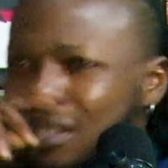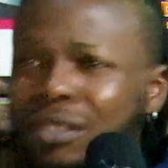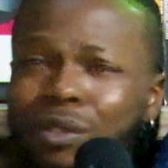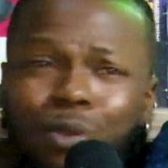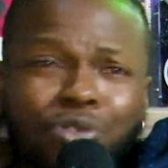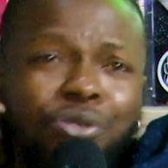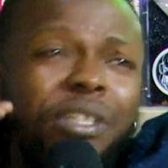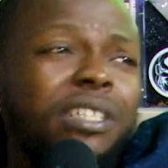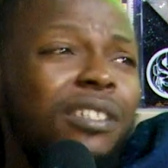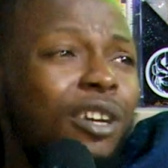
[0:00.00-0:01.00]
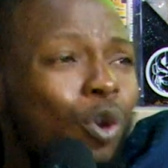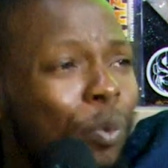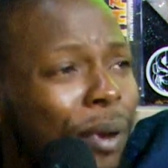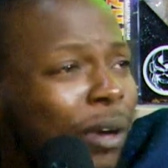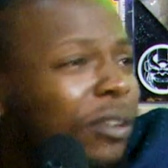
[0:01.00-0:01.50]
you know, drinking a
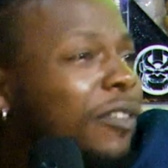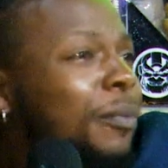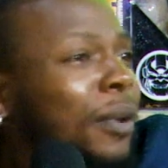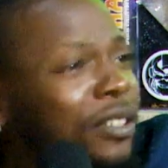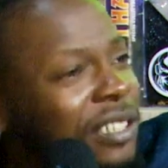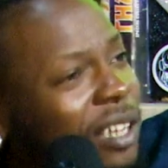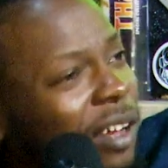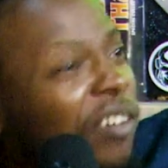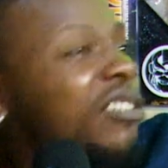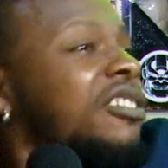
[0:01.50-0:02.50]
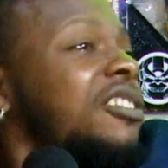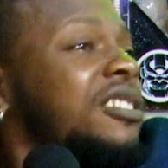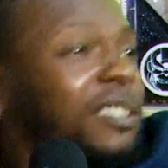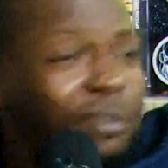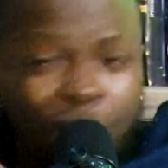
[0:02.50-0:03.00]
cold bottle of Martell.
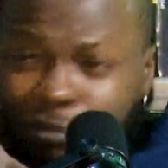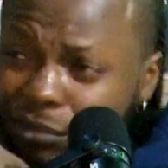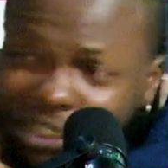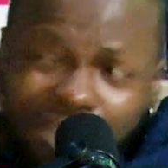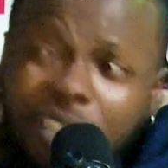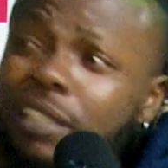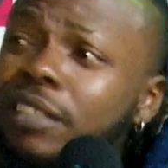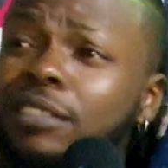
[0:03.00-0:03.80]
Chilling,